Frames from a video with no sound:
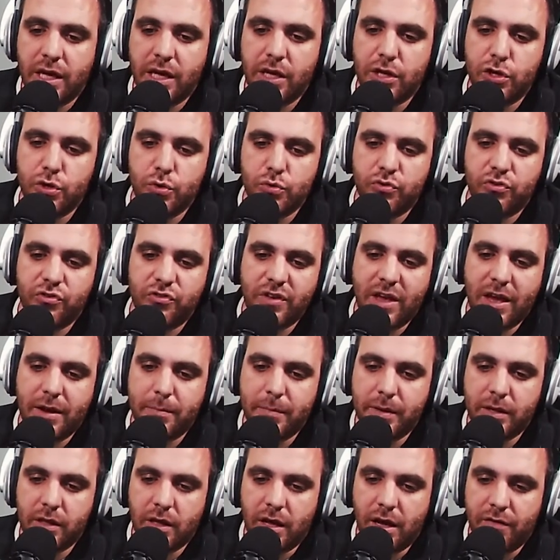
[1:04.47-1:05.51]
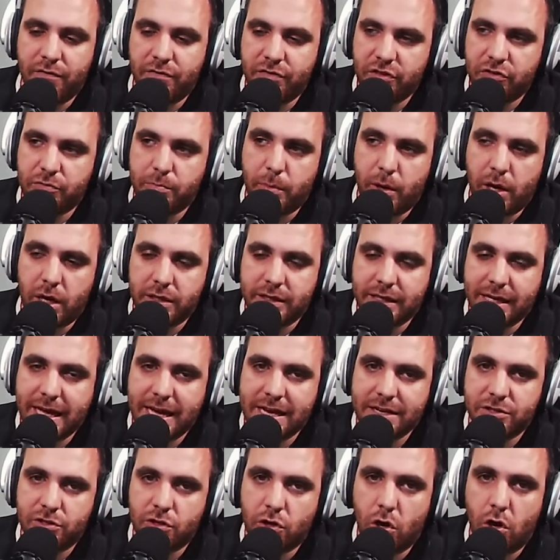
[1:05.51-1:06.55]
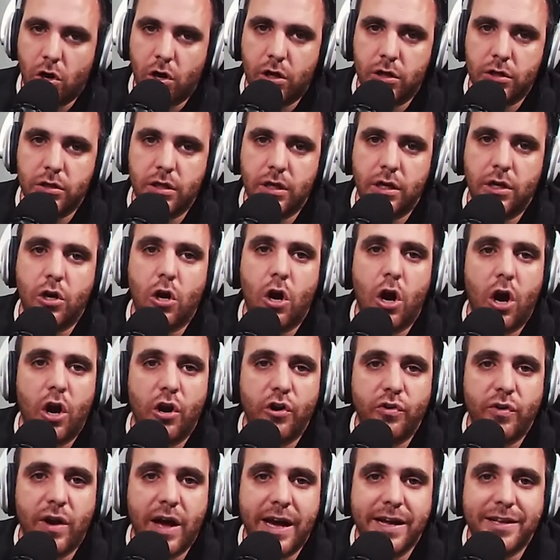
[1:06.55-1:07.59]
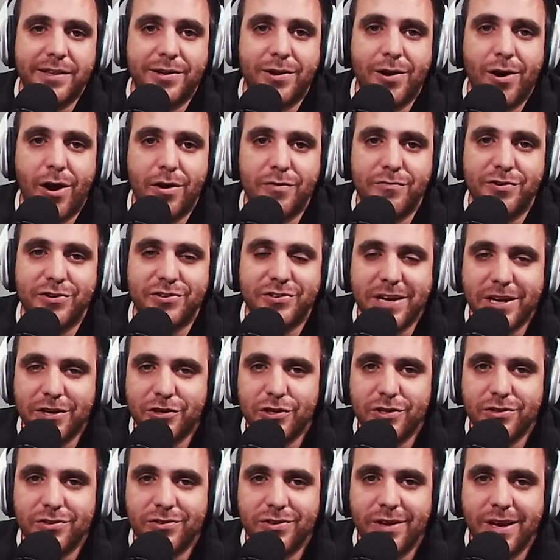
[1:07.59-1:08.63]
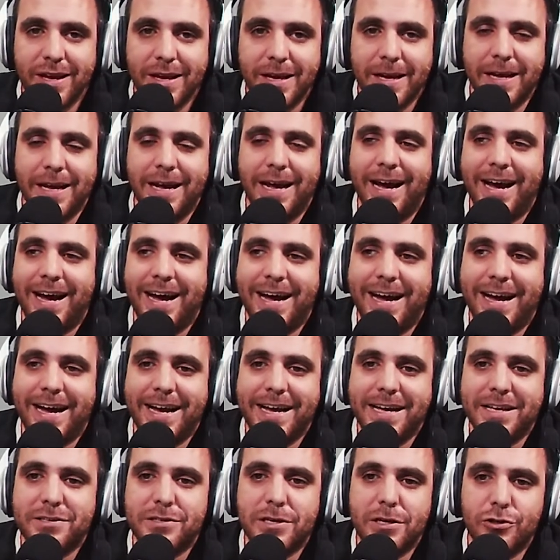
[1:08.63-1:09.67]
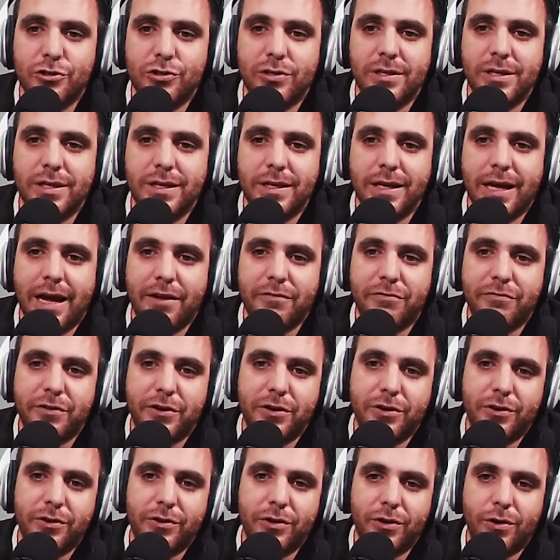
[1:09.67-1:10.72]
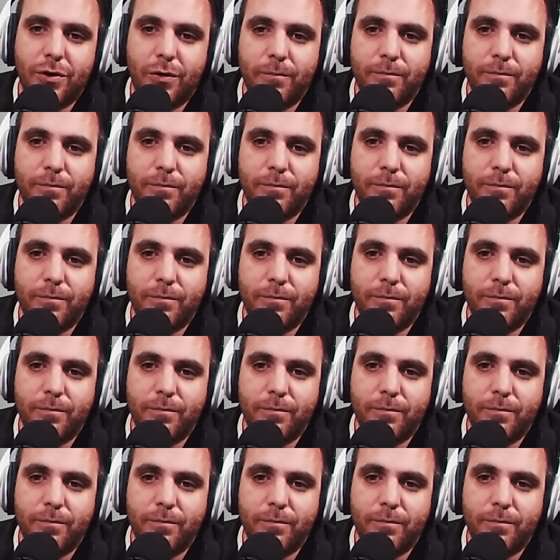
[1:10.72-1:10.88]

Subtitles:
a new segment of this podcast called Car Ride Conversations. Essentially, I figured,